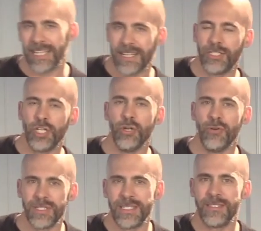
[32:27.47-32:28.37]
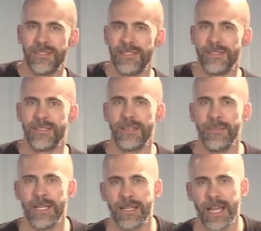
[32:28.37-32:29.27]
2,
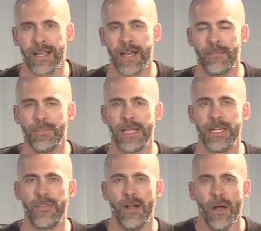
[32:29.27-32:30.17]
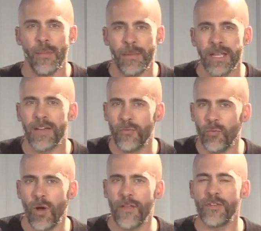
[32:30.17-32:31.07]
Simeon kind of got blended in there, but I'm going to give
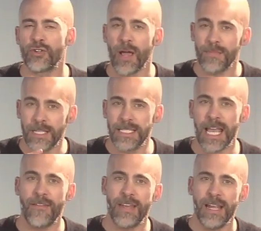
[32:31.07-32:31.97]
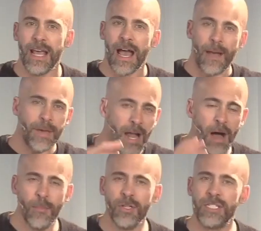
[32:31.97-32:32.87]
one of the tribes to David. I'm going to
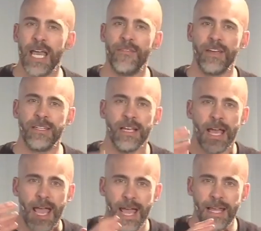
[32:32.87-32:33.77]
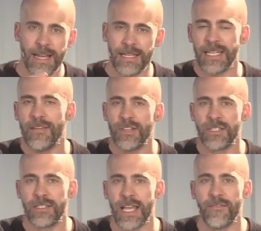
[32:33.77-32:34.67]
humble David and
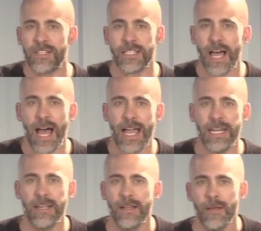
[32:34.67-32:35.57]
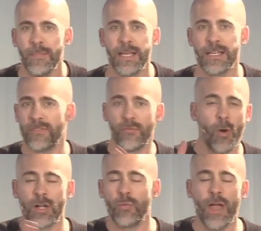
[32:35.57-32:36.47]
David's line because of
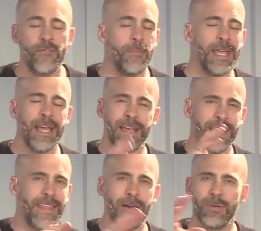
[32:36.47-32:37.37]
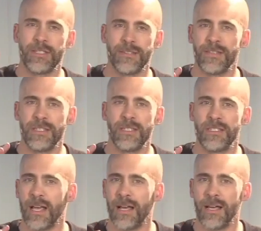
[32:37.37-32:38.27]
walked away from me. Again, that was
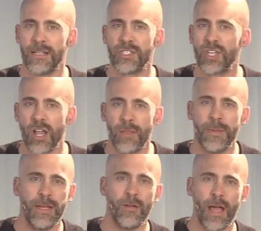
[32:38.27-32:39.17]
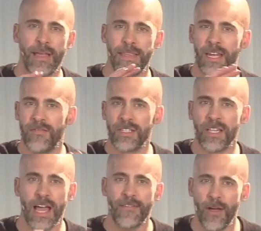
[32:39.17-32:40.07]
Solomon at the end of his
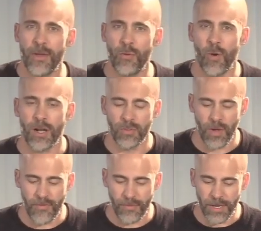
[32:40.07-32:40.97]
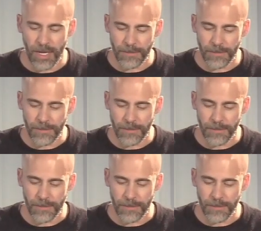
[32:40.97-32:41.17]
life, how he'd walked away from God.